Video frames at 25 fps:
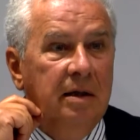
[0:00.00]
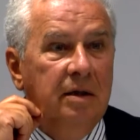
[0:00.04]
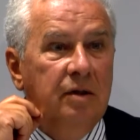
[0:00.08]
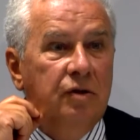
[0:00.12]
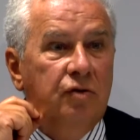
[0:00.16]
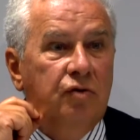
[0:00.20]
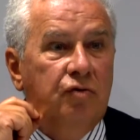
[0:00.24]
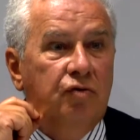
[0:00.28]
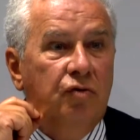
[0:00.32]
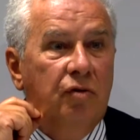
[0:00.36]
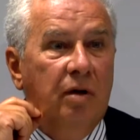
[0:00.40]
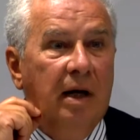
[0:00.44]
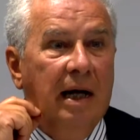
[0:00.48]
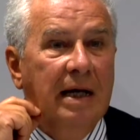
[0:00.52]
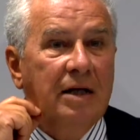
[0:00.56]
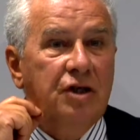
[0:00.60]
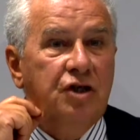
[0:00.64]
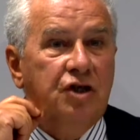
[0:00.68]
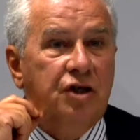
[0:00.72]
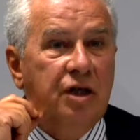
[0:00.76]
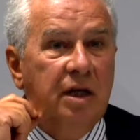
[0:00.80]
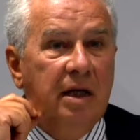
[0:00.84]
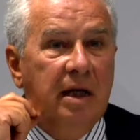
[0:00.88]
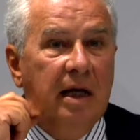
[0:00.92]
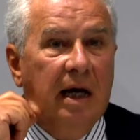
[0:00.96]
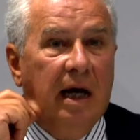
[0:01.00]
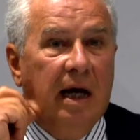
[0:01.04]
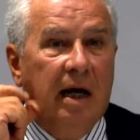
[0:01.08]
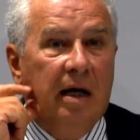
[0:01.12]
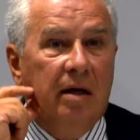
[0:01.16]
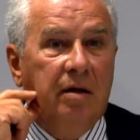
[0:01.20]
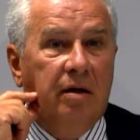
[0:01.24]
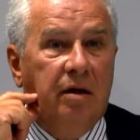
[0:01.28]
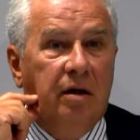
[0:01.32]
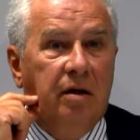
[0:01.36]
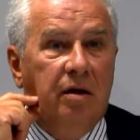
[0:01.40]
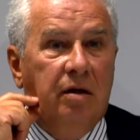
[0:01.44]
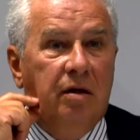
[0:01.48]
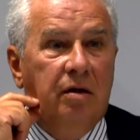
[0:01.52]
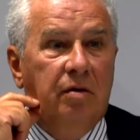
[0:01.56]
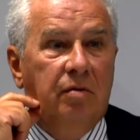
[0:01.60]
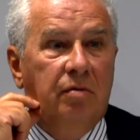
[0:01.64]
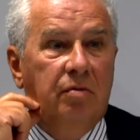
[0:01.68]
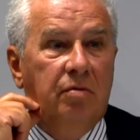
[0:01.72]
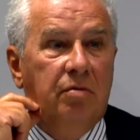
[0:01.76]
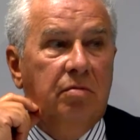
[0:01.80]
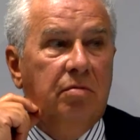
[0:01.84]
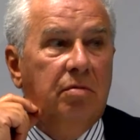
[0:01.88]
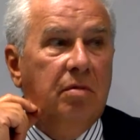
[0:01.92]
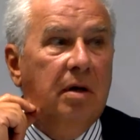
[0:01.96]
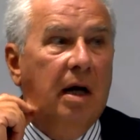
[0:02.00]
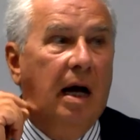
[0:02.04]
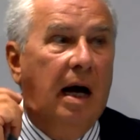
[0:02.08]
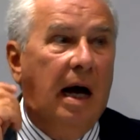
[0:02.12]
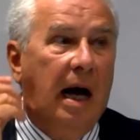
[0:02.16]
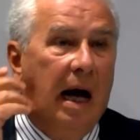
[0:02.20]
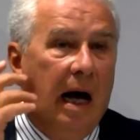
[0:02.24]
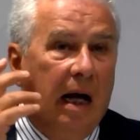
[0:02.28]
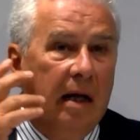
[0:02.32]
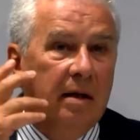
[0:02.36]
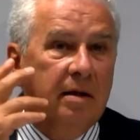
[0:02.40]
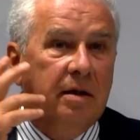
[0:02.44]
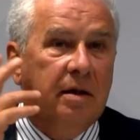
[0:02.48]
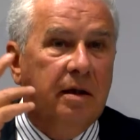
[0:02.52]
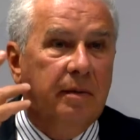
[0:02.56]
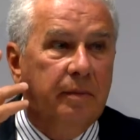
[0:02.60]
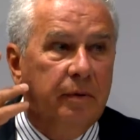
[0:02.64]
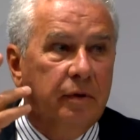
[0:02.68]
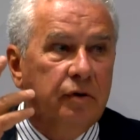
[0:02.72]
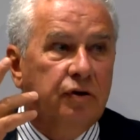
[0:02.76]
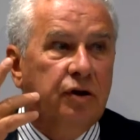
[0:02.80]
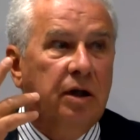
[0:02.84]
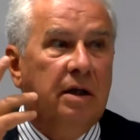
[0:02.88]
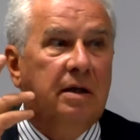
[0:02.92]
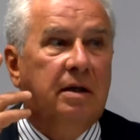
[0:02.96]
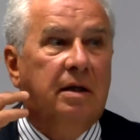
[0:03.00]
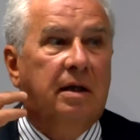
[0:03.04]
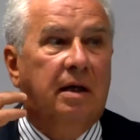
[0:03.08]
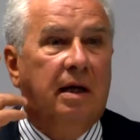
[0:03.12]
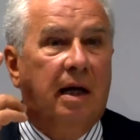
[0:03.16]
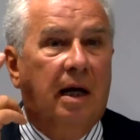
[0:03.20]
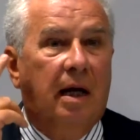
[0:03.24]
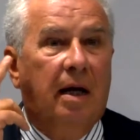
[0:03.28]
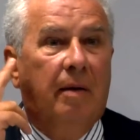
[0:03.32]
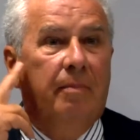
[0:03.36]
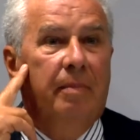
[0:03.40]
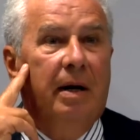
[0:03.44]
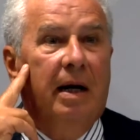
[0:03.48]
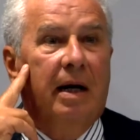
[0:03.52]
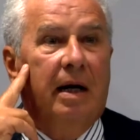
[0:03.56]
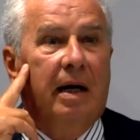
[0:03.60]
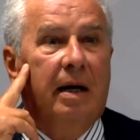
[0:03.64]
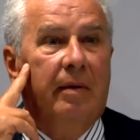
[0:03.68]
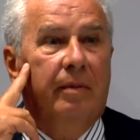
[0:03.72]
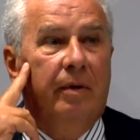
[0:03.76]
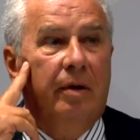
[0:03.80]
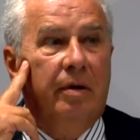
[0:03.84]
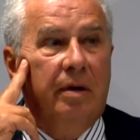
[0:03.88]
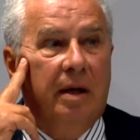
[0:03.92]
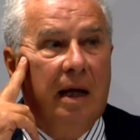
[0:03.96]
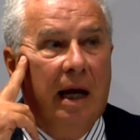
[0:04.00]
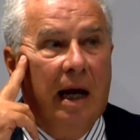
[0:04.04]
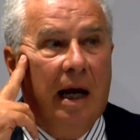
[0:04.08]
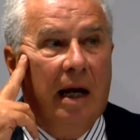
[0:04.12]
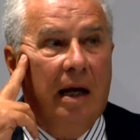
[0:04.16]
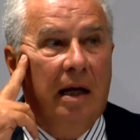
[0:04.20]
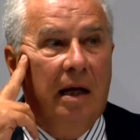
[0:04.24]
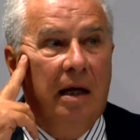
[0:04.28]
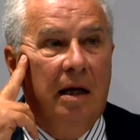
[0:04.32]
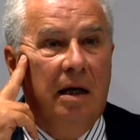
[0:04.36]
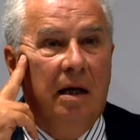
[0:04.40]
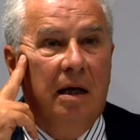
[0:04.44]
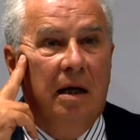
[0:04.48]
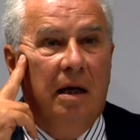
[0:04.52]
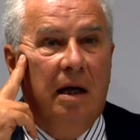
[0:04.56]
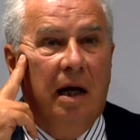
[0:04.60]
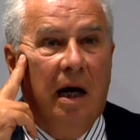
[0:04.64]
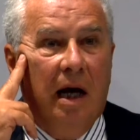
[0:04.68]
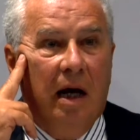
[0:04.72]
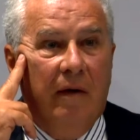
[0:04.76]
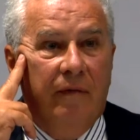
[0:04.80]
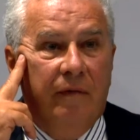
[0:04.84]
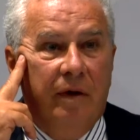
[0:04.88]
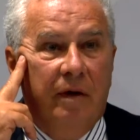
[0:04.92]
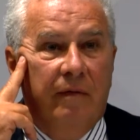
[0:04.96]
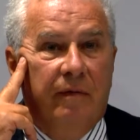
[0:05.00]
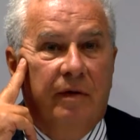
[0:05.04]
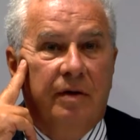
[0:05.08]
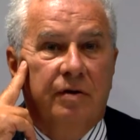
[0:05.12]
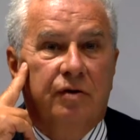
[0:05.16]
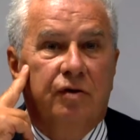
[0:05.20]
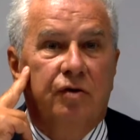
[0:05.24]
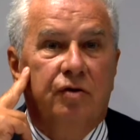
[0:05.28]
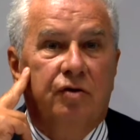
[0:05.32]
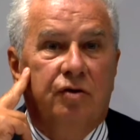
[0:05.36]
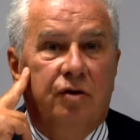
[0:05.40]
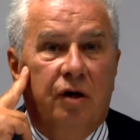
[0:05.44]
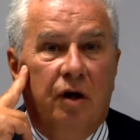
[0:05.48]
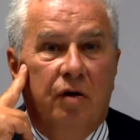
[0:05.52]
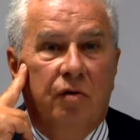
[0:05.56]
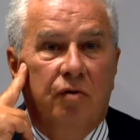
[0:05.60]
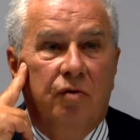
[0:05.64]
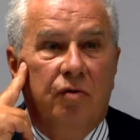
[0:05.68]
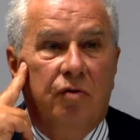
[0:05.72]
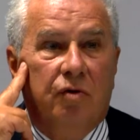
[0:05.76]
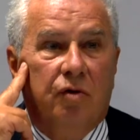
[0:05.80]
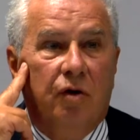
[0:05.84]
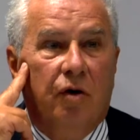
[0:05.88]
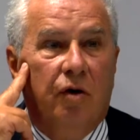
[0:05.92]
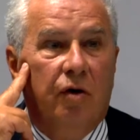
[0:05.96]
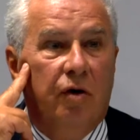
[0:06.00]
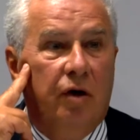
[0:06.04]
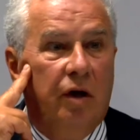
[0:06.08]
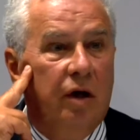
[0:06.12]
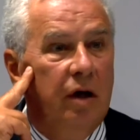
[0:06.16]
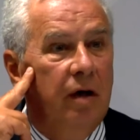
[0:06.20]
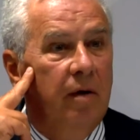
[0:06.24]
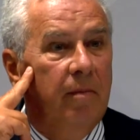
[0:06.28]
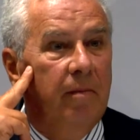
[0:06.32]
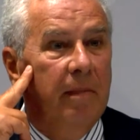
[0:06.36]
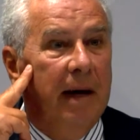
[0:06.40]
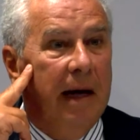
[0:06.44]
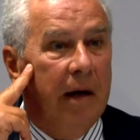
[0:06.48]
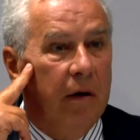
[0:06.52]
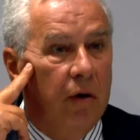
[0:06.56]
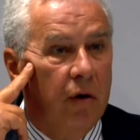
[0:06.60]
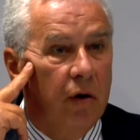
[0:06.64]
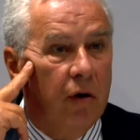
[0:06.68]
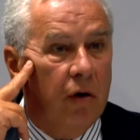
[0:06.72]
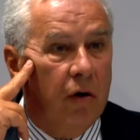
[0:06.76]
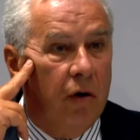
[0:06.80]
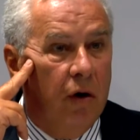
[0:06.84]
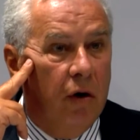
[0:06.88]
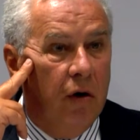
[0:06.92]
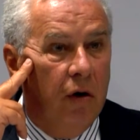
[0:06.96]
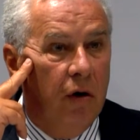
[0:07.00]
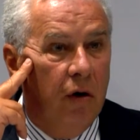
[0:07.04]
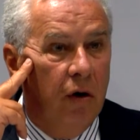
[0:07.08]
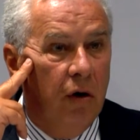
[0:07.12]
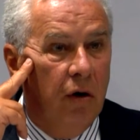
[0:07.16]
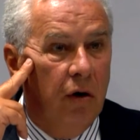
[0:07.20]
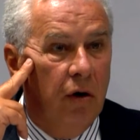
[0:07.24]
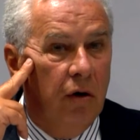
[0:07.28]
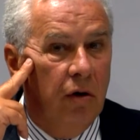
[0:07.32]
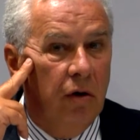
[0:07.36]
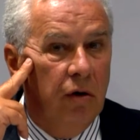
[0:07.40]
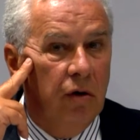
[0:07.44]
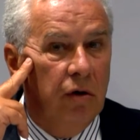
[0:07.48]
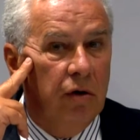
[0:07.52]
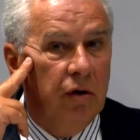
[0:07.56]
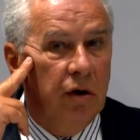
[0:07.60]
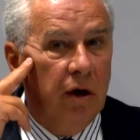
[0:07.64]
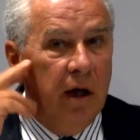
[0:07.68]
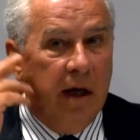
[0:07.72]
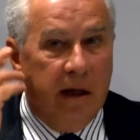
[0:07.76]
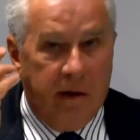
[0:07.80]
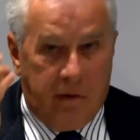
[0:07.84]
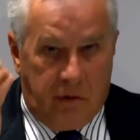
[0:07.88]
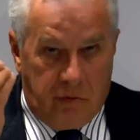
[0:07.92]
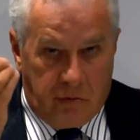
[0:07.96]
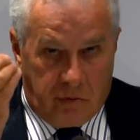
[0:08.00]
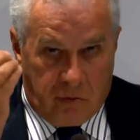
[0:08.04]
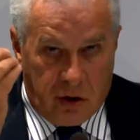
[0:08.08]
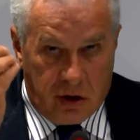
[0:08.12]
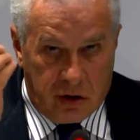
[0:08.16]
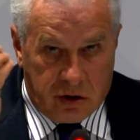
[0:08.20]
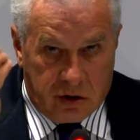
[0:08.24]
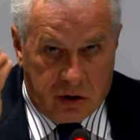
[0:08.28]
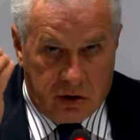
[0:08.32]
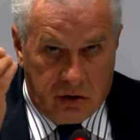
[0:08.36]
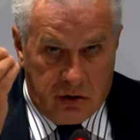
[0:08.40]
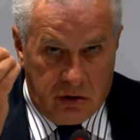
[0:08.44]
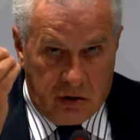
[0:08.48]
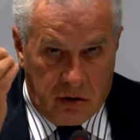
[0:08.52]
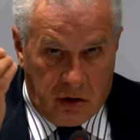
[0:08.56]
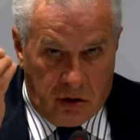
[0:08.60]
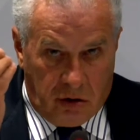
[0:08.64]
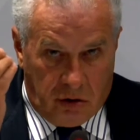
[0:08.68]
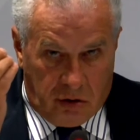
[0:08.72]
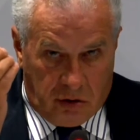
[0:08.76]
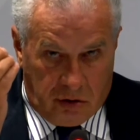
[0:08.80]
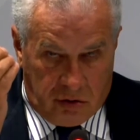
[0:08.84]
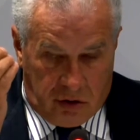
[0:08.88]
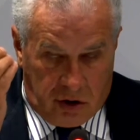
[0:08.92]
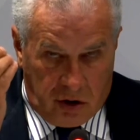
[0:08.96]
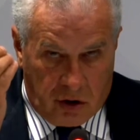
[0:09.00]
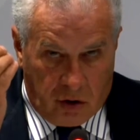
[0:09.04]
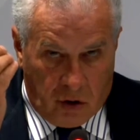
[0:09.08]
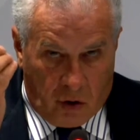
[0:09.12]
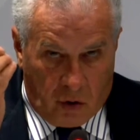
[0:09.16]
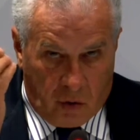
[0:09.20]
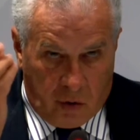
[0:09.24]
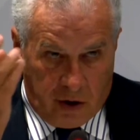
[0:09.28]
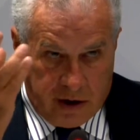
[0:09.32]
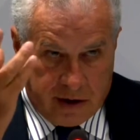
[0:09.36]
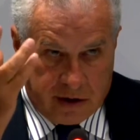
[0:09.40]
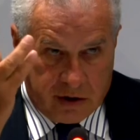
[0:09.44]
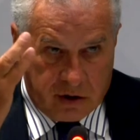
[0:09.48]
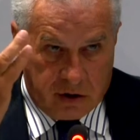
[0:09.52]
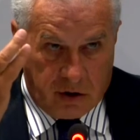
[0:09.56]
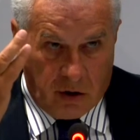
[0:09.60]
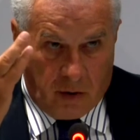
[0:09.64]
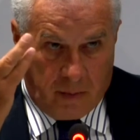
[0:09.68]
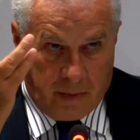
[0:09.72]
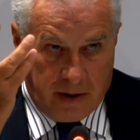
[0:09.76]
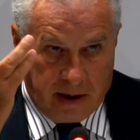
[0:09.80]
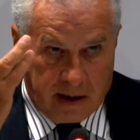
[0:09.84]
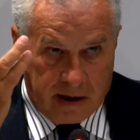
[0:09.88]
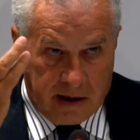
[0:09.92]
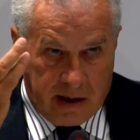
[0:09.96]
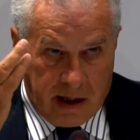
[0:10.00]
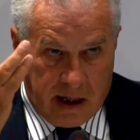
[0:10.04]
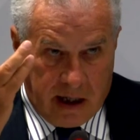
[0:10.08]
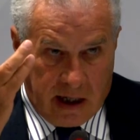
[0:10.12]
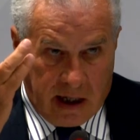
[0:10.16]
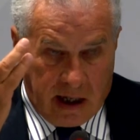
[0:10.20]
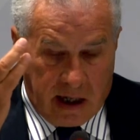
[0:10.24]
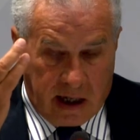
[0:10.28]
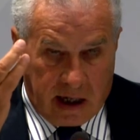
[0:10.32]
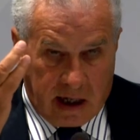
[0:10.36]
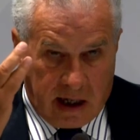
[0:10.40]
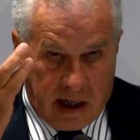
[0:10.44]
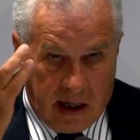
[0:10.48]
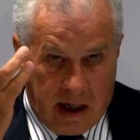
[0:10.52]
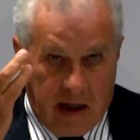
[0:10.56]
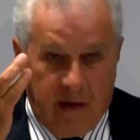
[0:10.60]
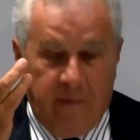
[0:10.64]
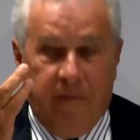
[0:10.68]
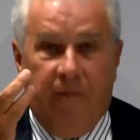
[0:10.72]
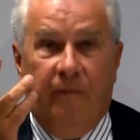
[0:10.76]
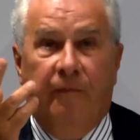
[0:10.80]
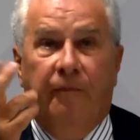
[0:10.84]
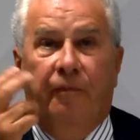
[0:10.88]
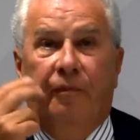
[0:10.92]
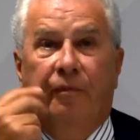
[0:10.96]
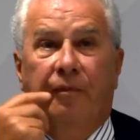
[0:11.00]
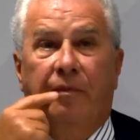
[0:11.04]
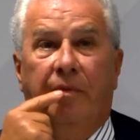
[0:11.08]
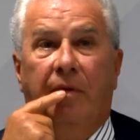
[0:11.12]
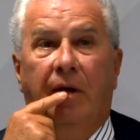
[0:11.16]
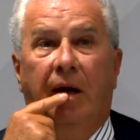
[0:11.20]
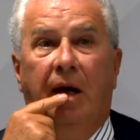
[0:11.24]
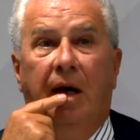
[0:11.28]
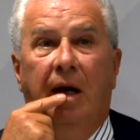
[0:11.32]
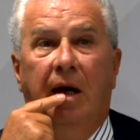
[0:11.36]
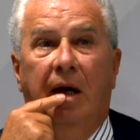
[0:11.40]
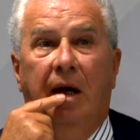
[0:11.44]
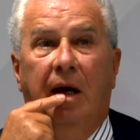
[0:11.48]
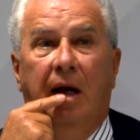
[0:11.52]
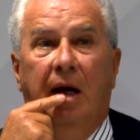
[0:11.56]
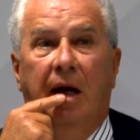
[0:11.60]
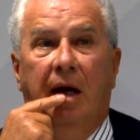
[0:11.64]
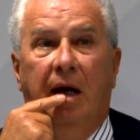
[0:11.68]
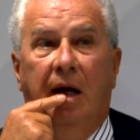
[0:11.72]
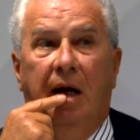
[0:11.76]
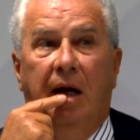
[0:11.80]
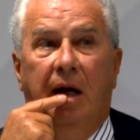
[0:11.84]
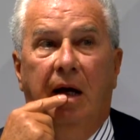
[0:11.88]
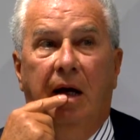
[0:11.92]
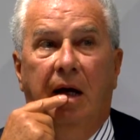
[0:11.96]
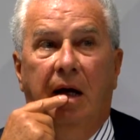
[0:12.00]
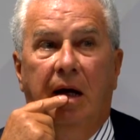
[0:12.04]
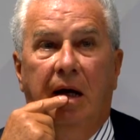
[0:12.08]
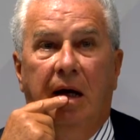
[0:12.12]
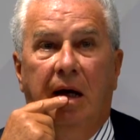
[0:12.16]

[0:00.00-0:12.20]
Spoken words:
The Central African community working on rural electricity projects, building on the approach used by the World Development Bank in Morocco.